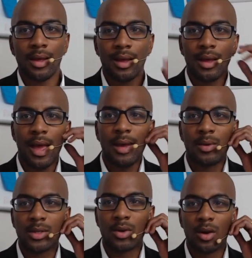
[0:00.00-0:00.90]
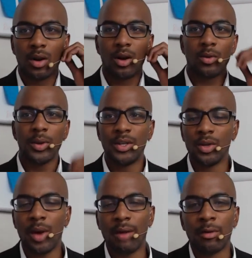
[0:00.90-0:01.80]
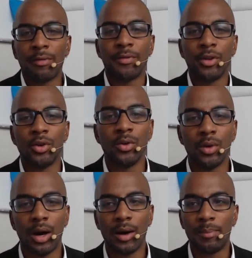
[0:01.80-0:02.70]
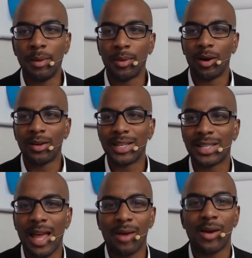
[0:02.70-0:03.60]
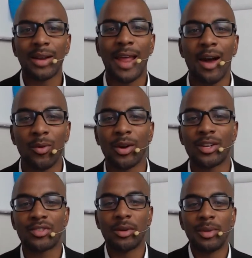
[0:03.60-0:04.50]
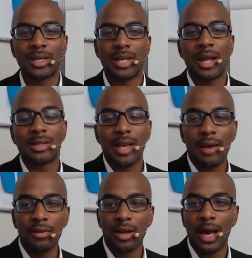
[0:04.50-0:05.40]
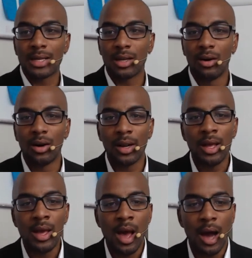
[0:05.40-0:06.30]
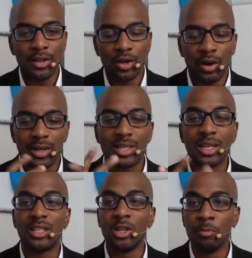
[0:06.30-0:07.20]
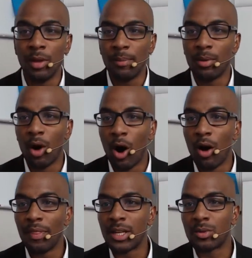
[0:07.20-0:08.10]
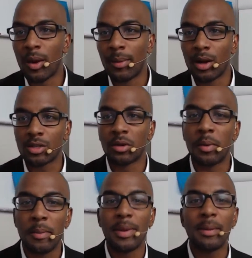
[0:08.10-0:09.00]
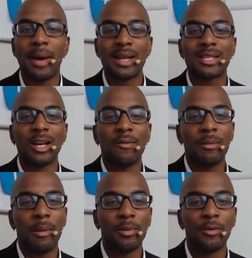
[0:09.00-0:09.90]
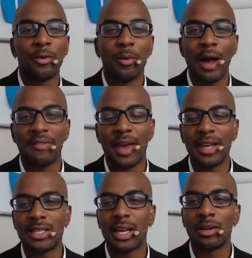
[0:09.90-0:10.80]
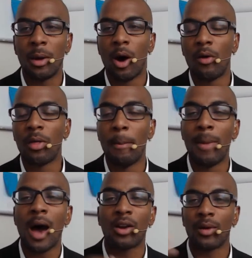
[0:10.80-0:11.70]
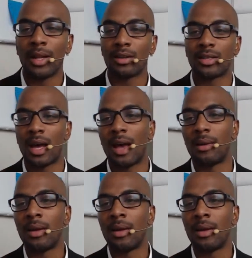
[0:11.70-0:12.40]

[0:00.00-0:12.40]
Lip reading: Hey, what's going on? We do have a few people on this line right now. We're extremely excited to have you guys on. You're going to see two people on this webinar. It's going to be me, myself, and my beautiful wife, AJ, on the moderator side,